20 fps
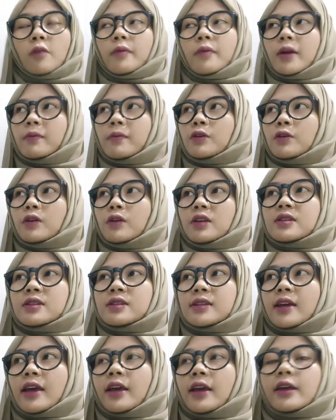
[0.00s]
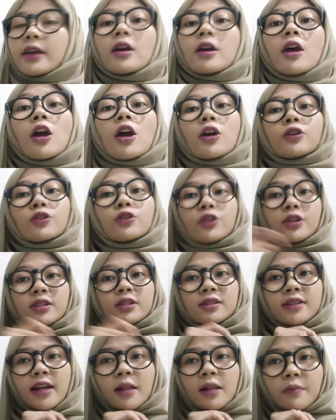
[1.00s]
Or maybe you can say, could
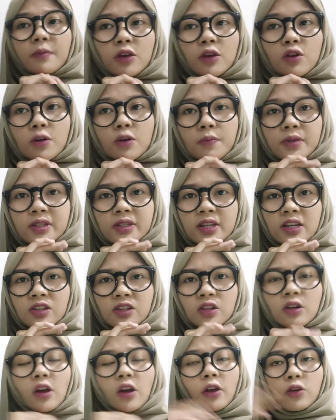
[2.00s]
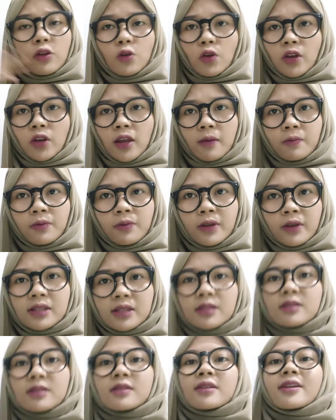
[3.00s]
you tell me your position and your name,
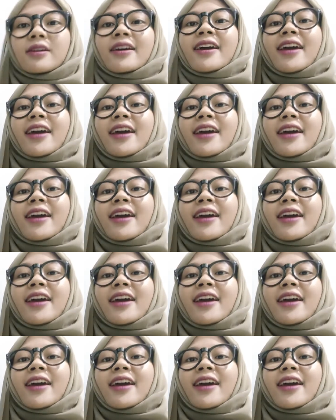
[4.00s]
please?